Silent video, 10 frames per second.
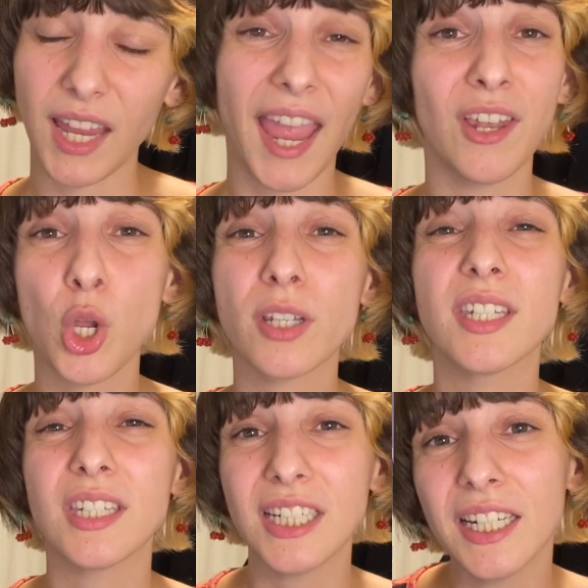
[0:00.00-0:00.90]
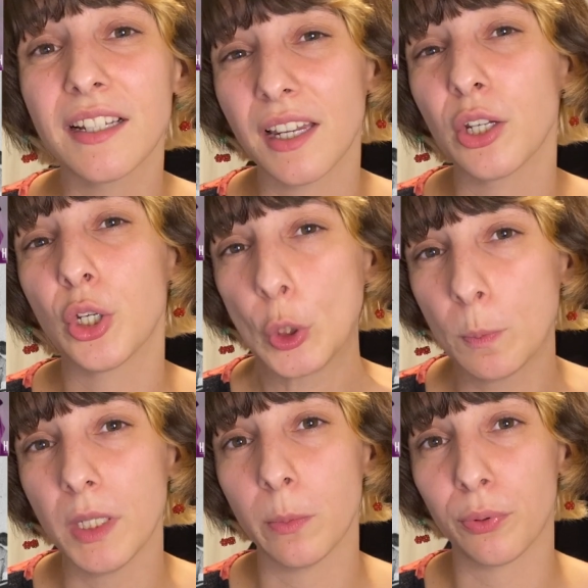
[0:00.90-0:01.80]
and not seeing that it could
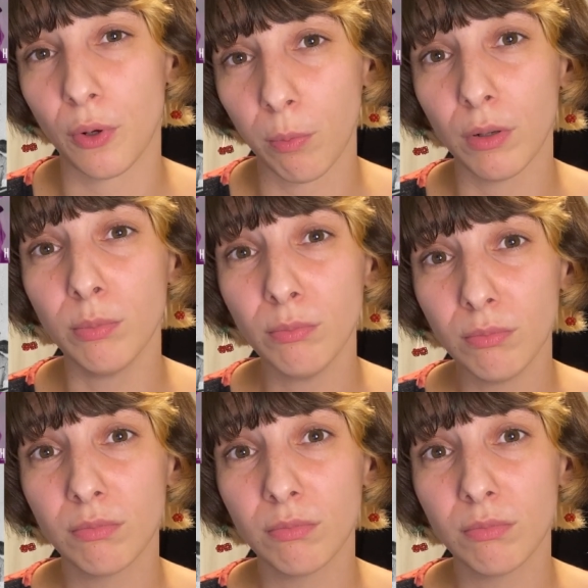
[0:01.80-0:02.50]
be a problem,